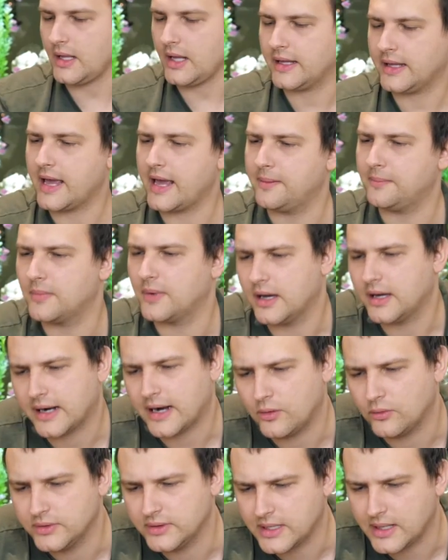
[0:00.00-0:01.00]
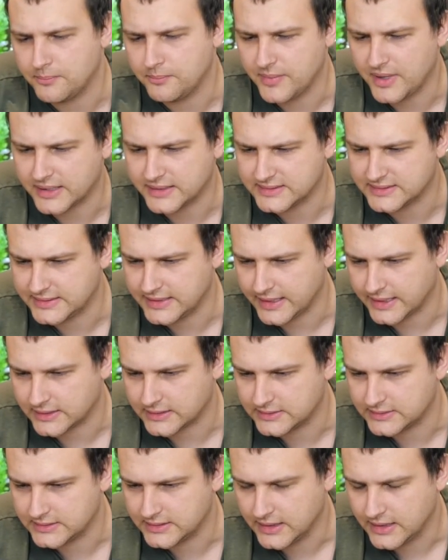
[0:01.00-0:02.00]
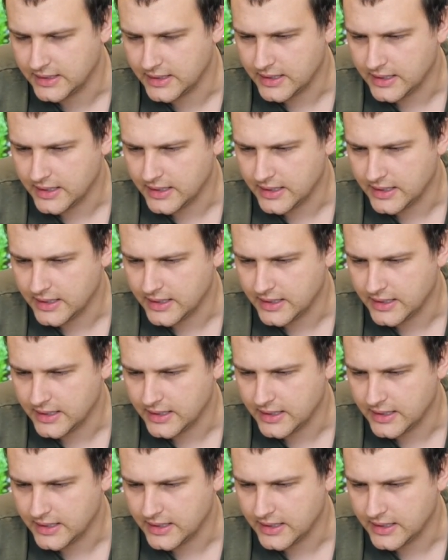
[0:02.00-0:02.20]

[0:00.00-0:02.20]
Okay, round number 6.